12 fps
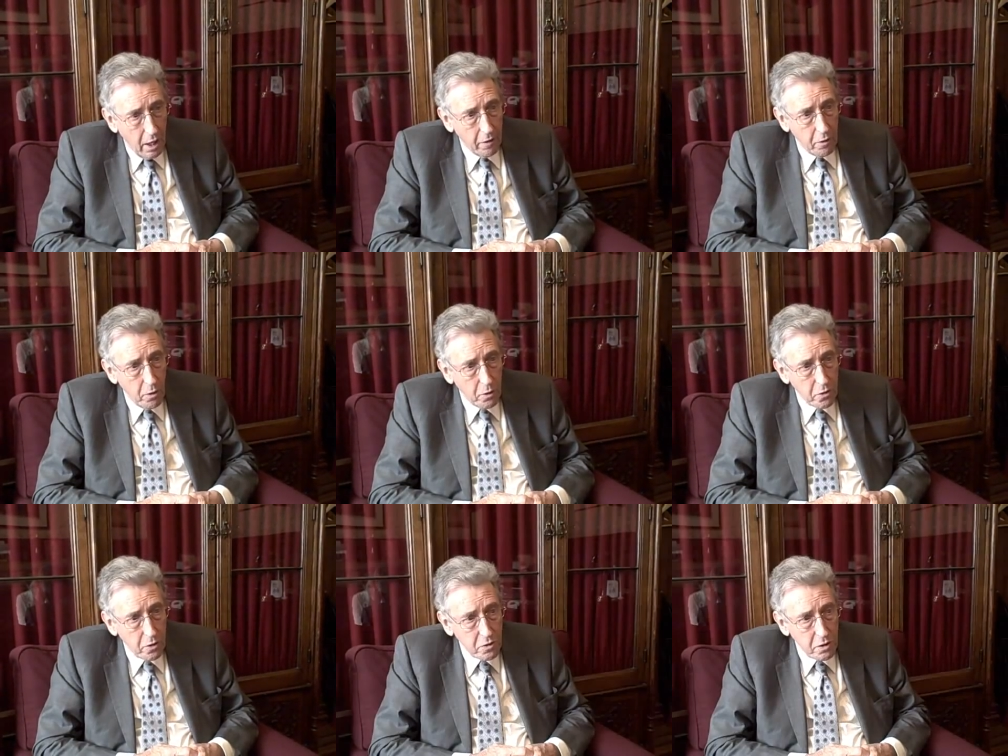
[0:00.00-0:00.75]
and of
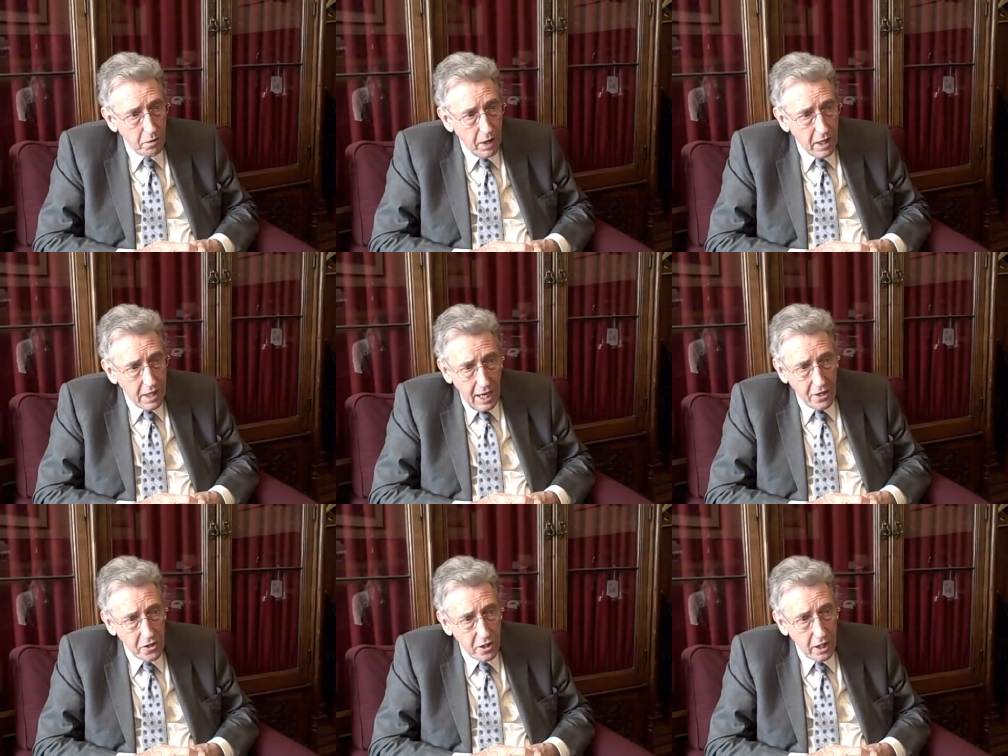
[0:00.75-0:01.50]
course there is a
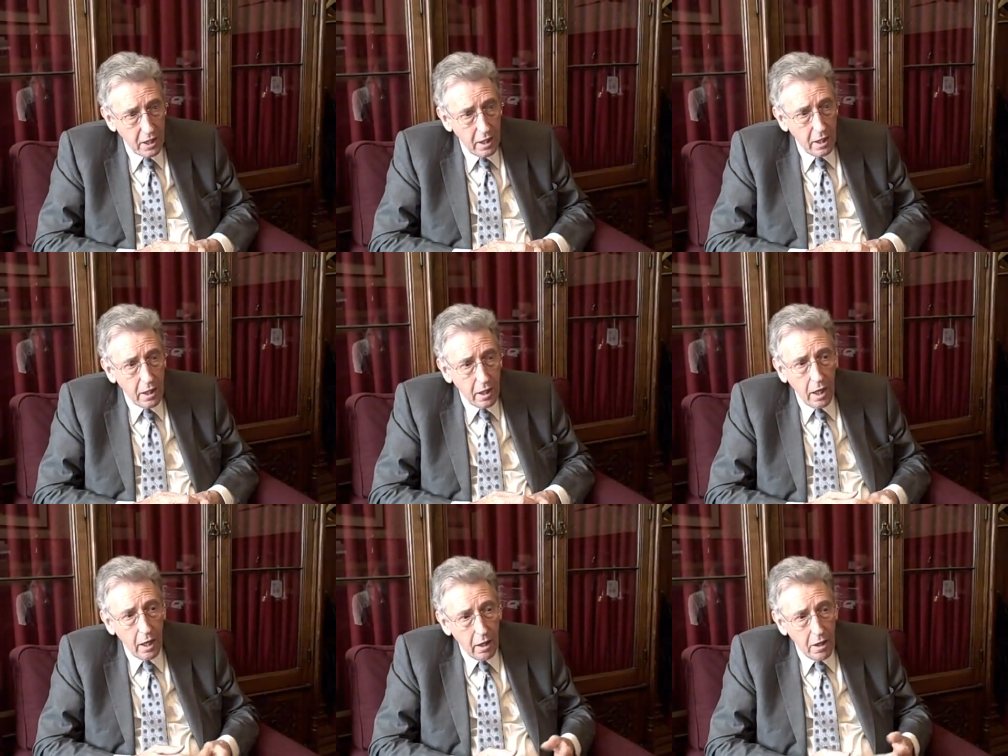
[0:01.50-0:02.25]
fantastic
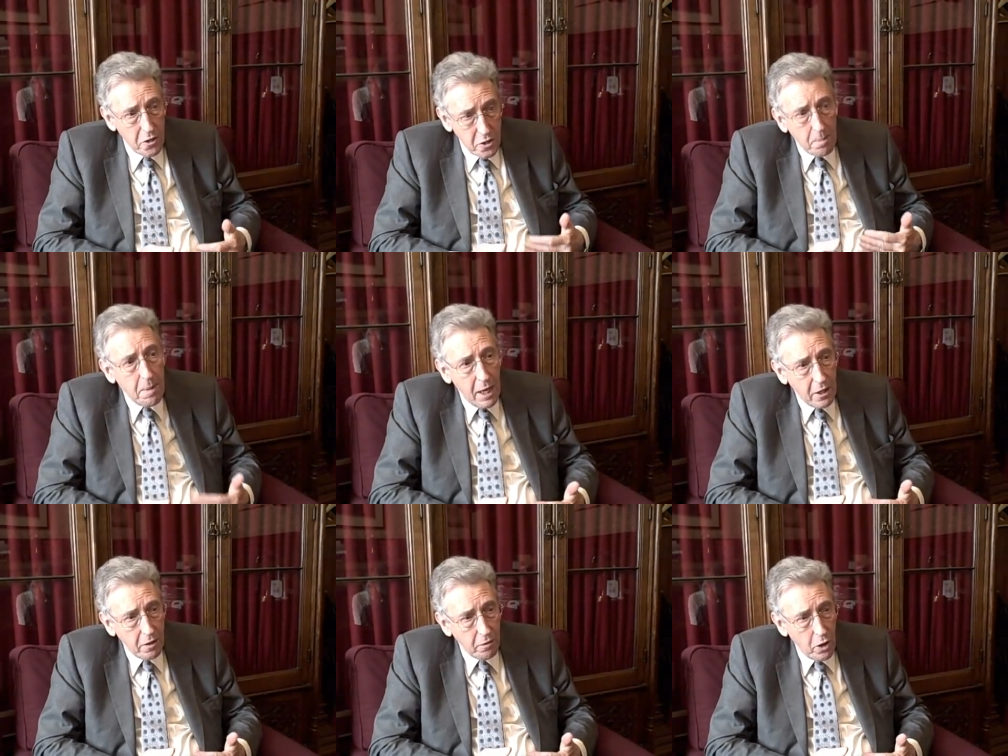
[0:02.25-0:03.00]
uh,
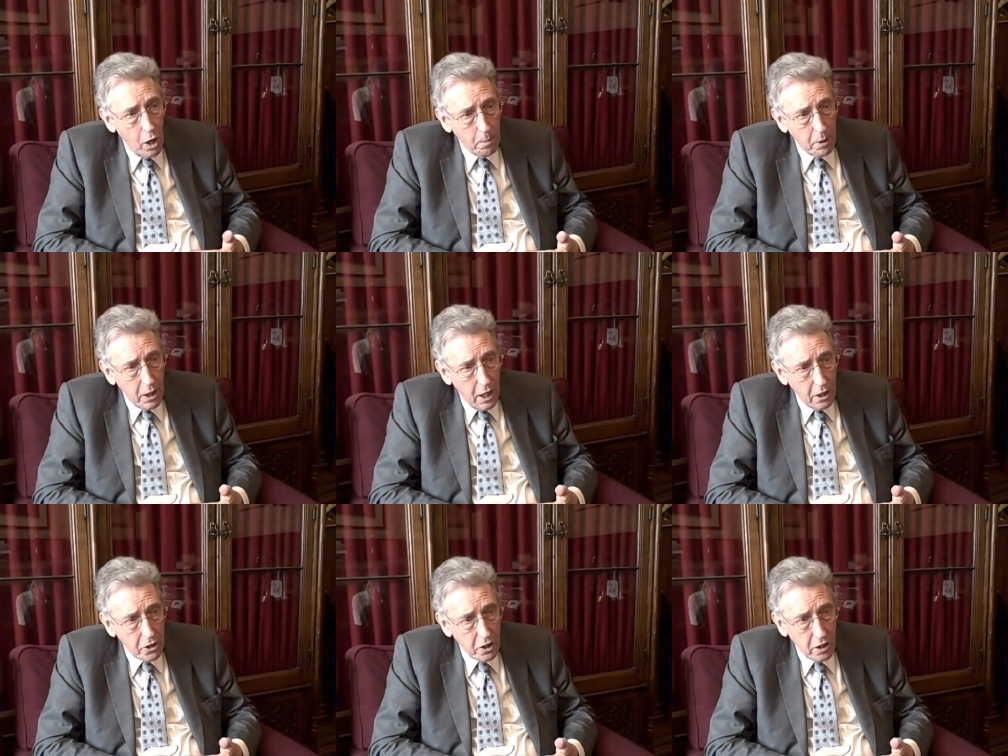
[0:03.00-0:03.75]
cement of common
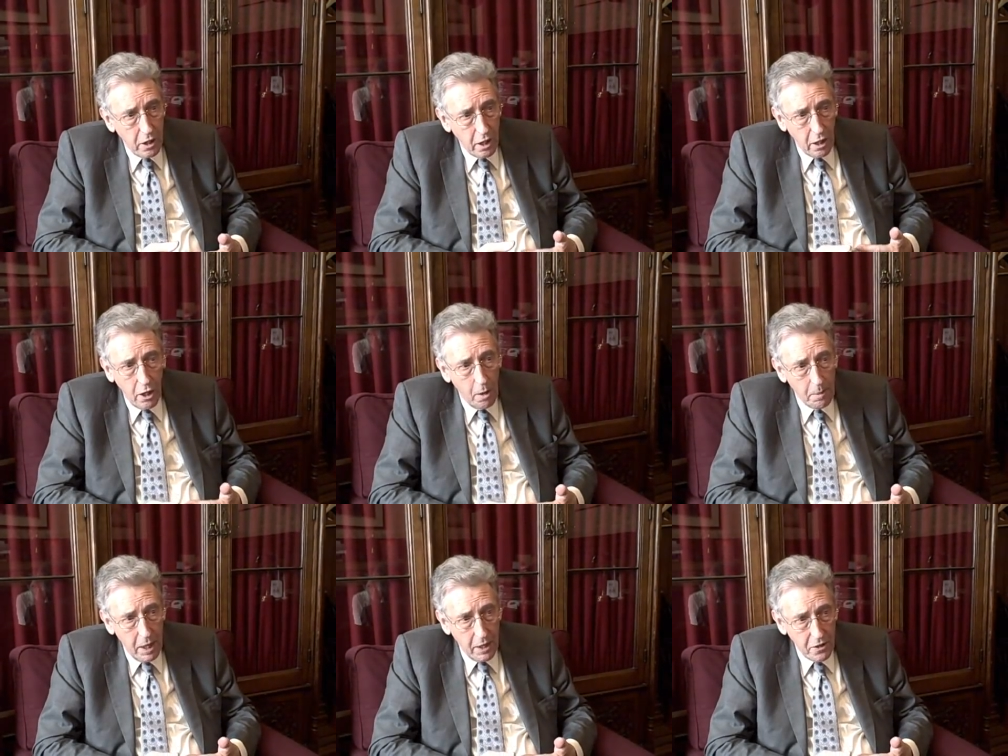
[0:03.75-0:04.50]
culture and
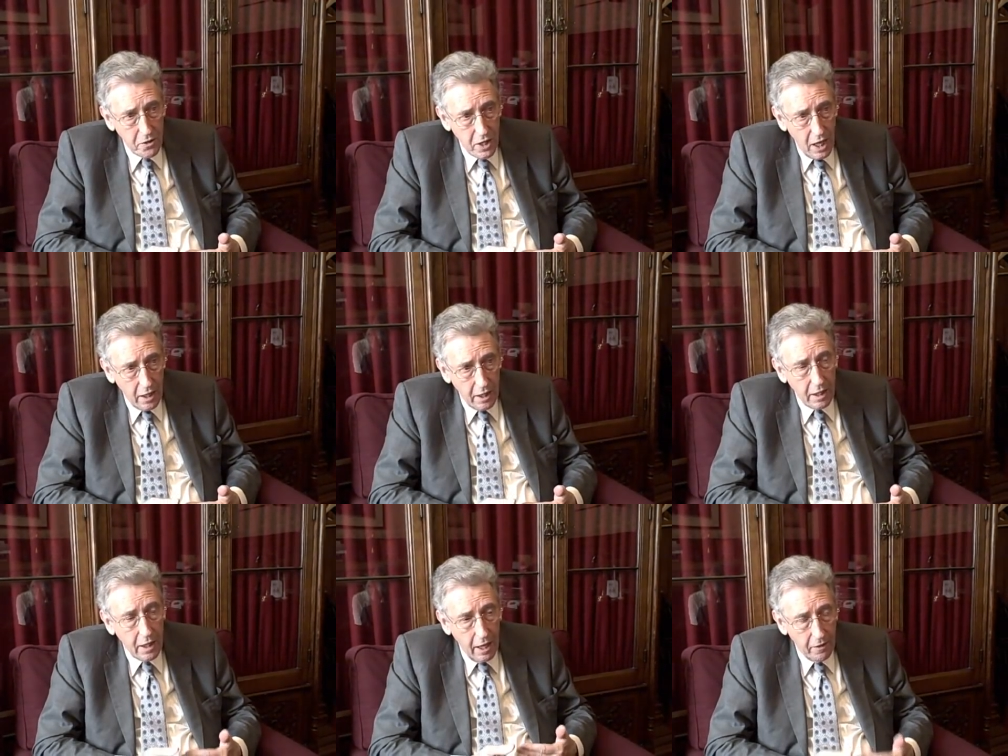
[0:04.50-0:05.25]
common
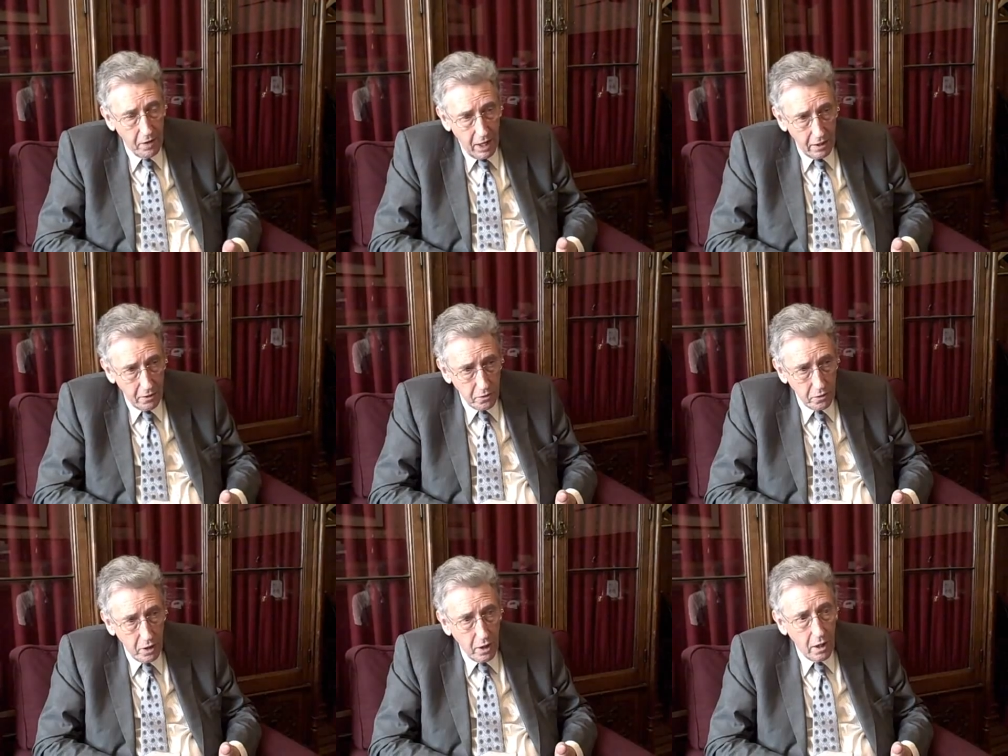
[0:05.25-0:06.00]
understanding and
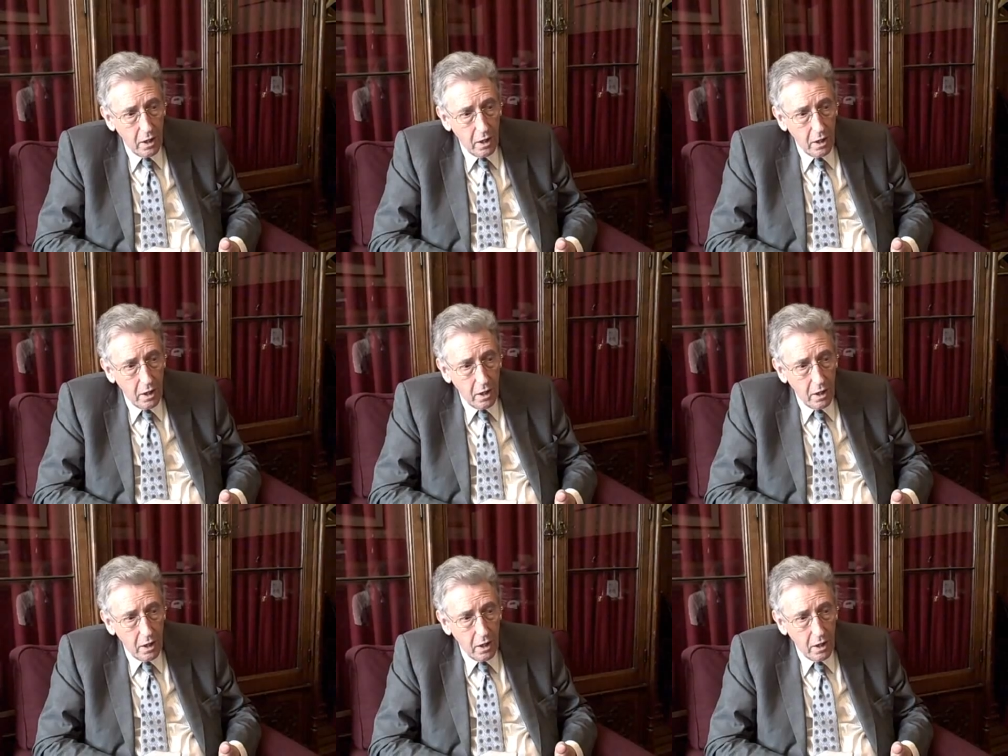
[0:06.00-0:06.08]
values.